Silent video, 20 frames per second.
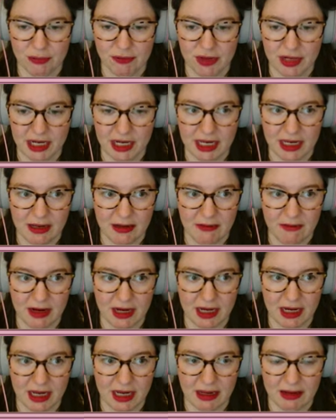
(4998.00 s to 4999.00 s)
running
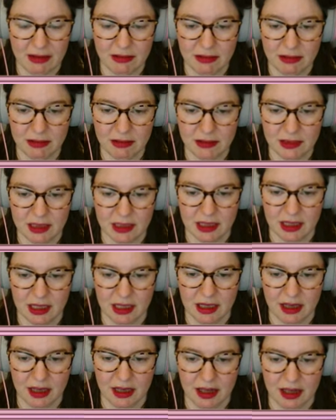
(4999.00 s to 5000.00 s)
right now
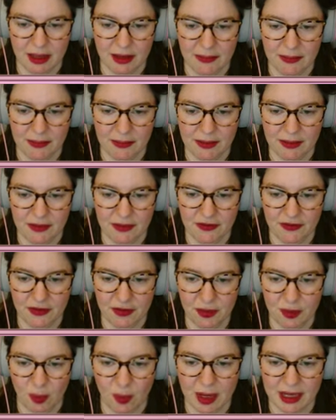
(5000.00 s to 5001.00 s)

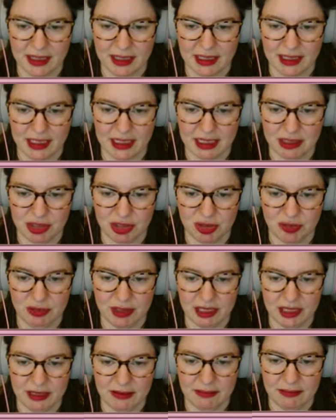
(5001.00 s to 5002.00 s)
for Wednesday
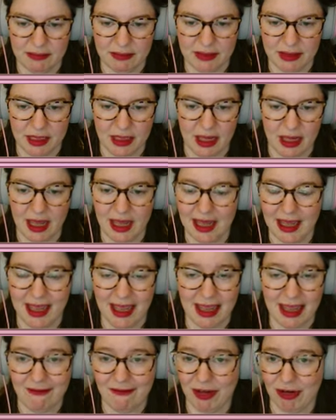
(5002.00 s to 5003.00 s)
stream.
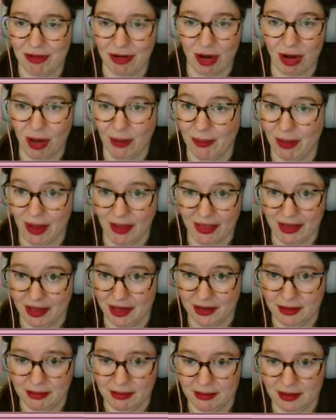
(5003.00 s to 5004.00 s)
If you're at all
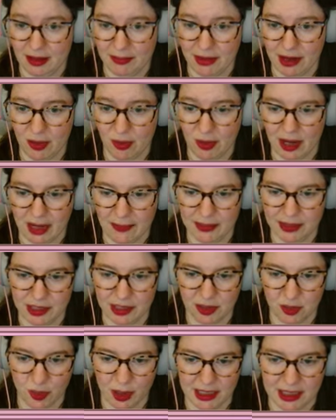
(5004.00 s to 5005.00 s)
bothered about what happens
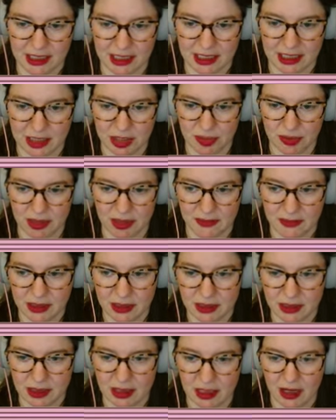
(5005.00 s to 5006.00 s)
on Wednesday
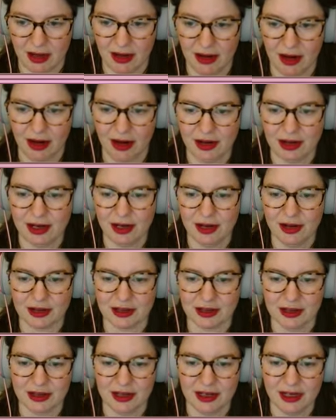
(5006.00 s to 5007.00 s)
streams. Oh,
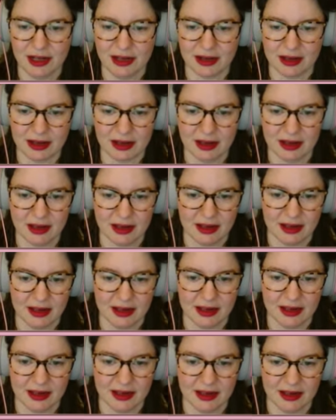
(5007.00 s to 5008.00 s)
look, look.
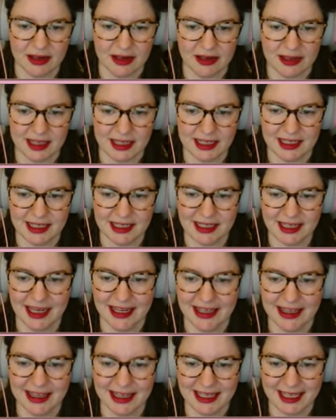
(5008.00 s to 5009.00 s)
This is
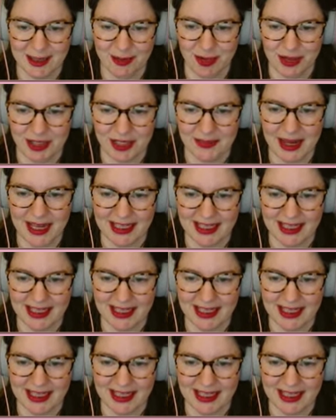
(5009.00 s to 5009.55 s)
what's